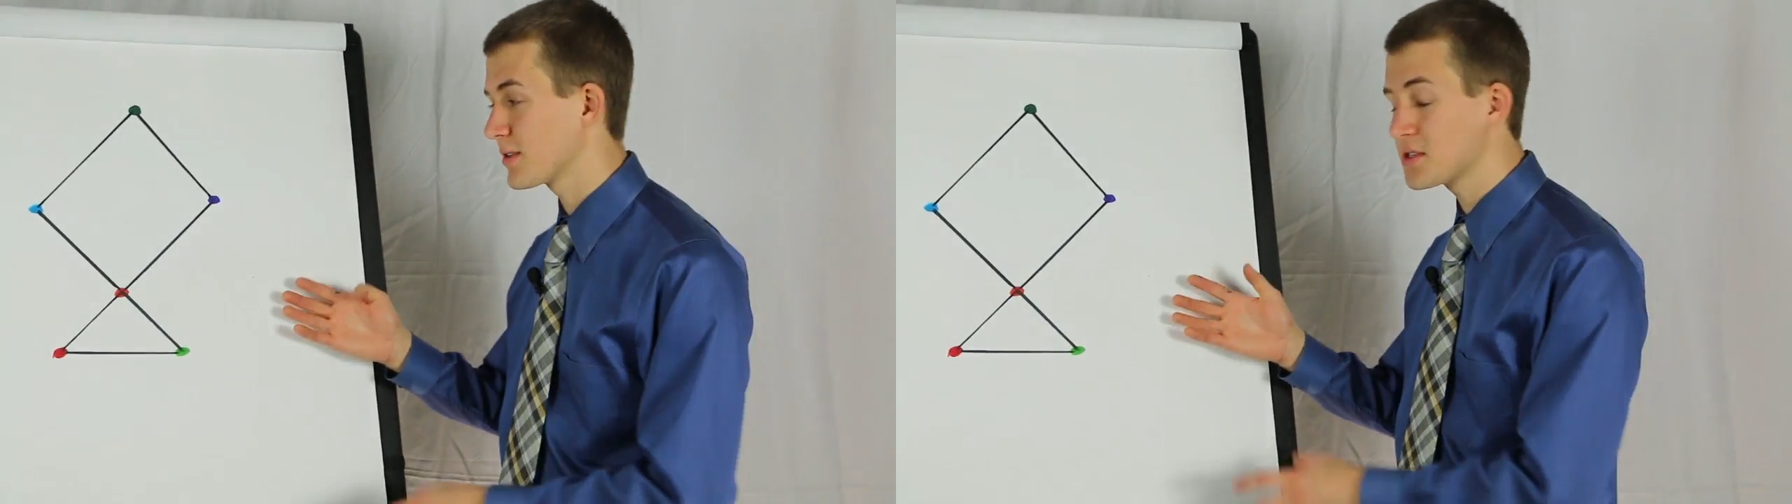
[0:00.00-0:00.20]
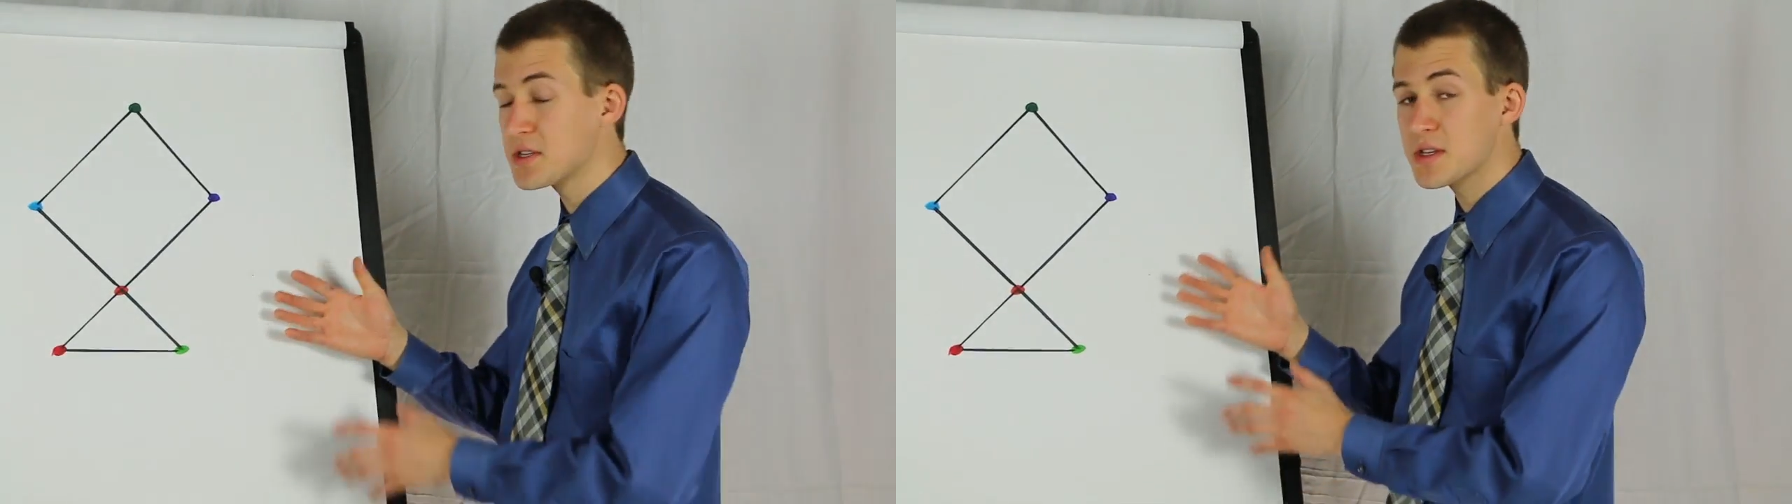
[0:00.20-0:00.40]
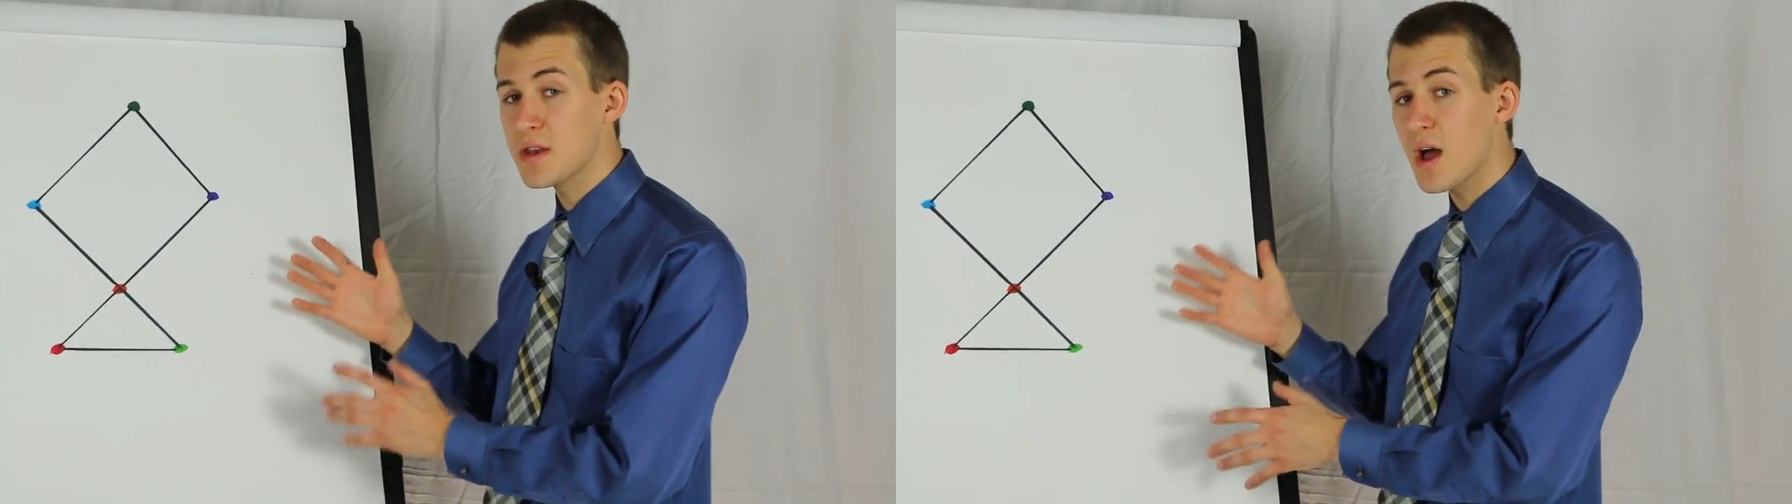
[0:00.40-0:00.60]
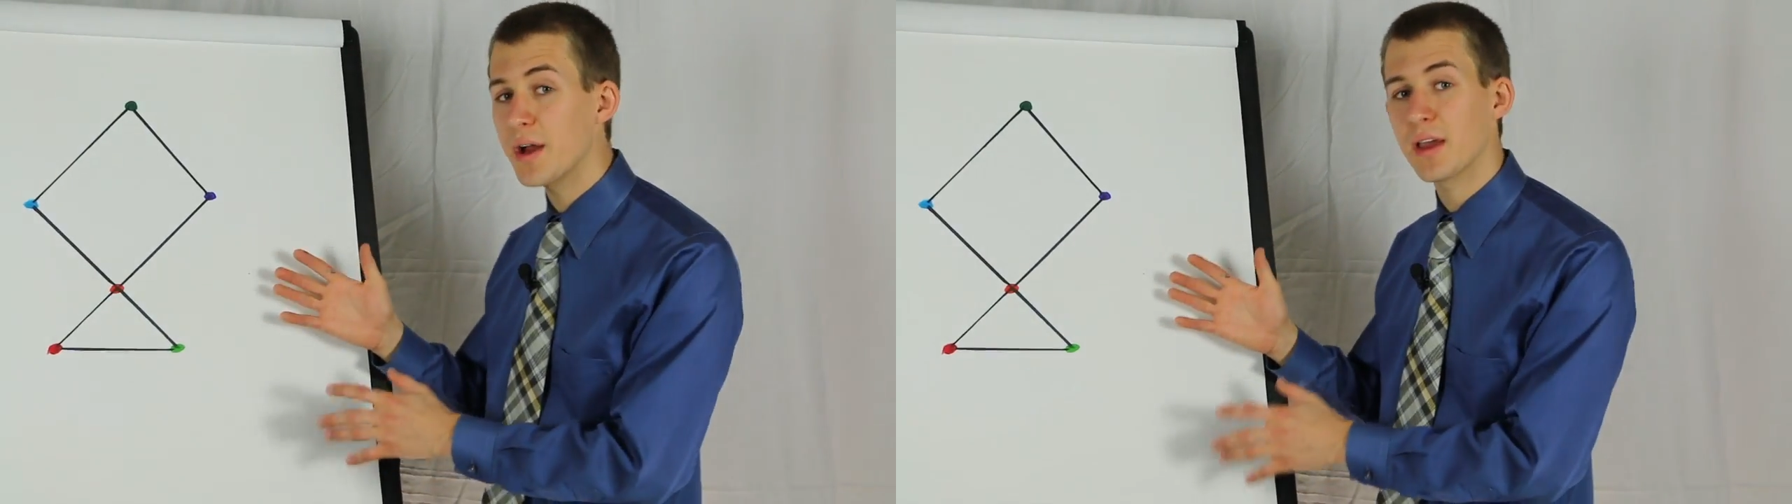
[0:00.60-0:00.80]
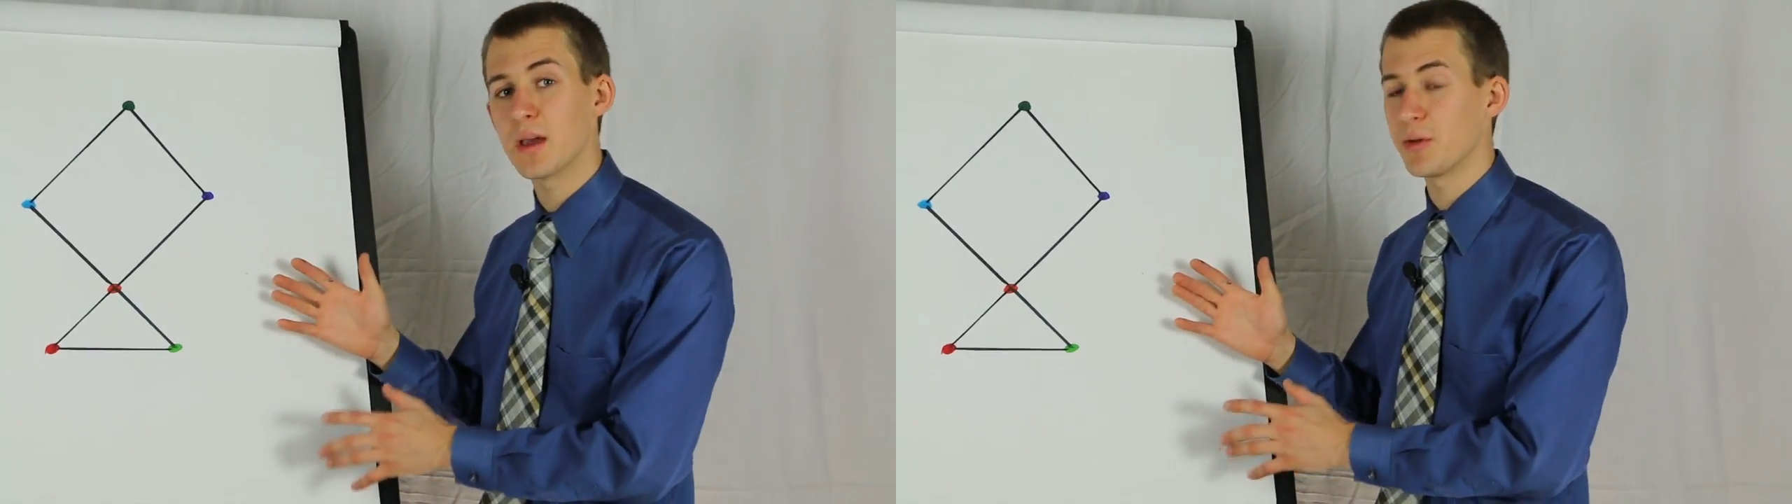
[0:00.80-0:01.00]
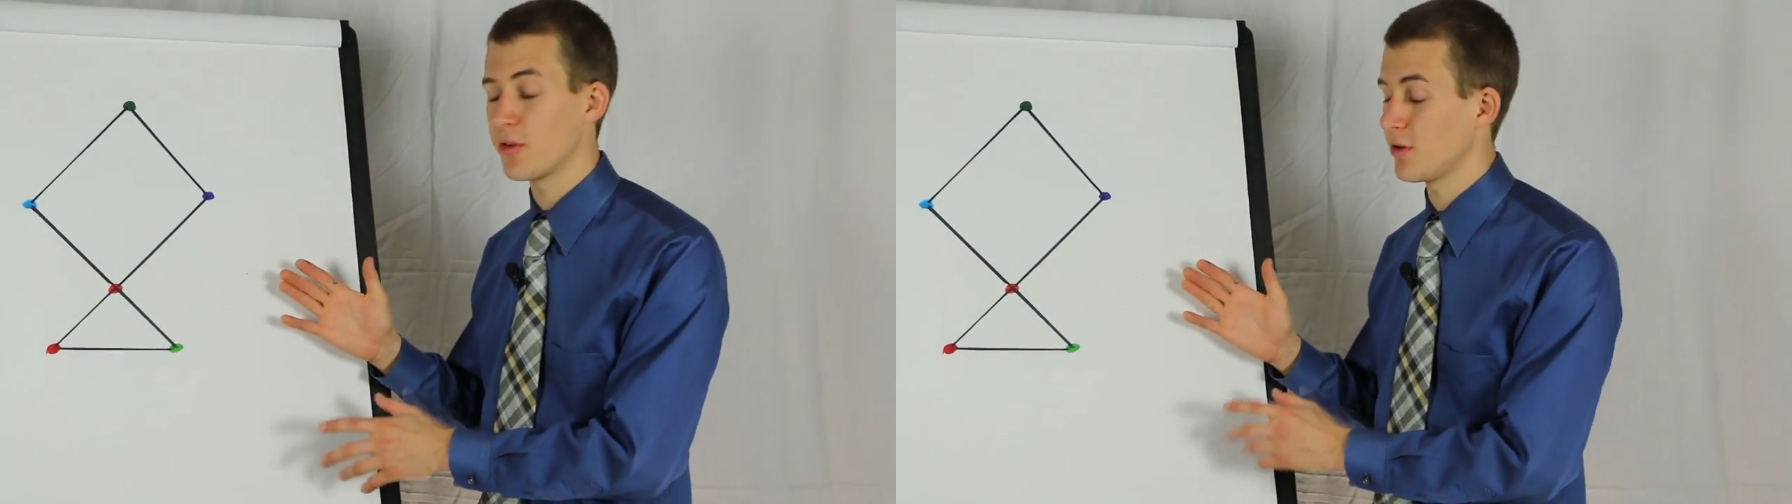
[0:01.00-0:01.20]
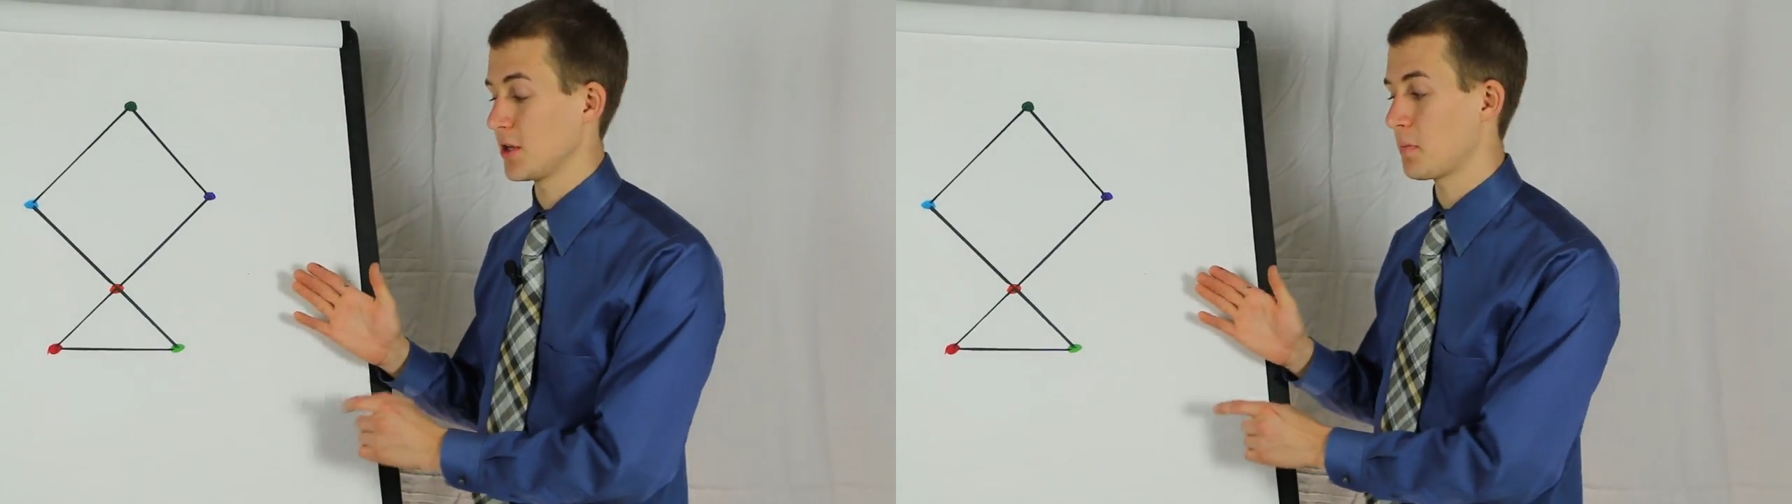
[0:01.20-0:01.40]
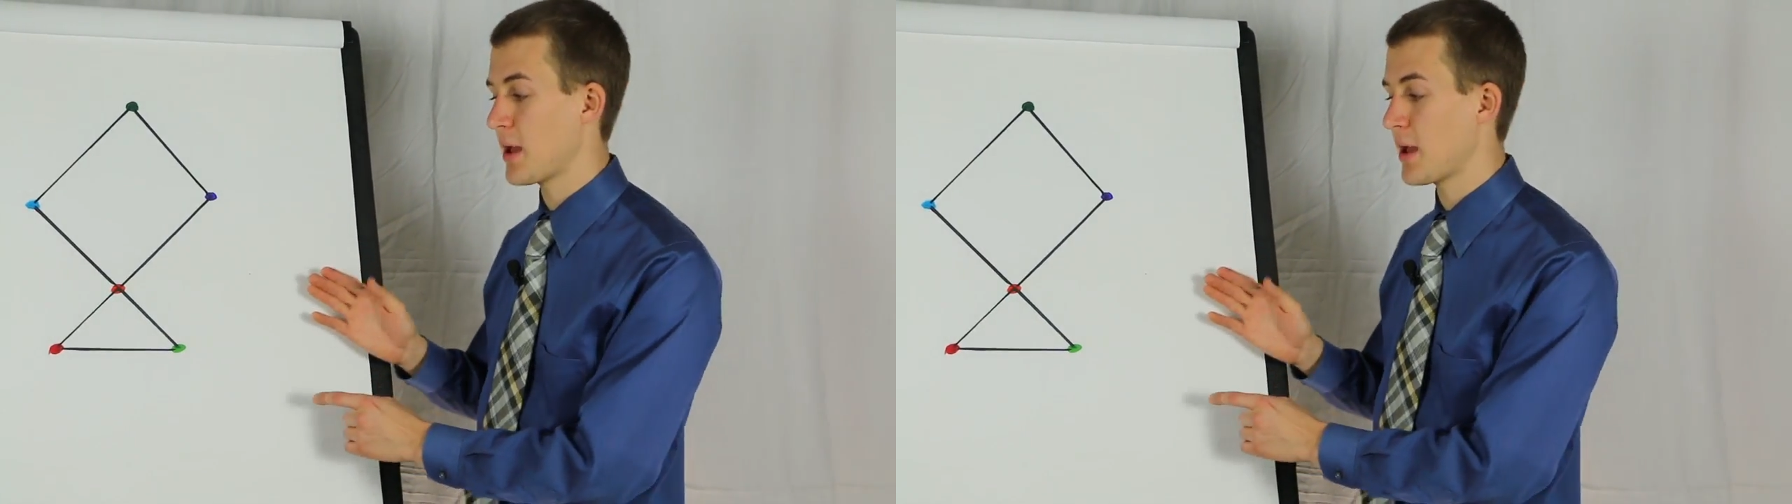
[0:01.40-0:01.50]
this is not a Hamiltonian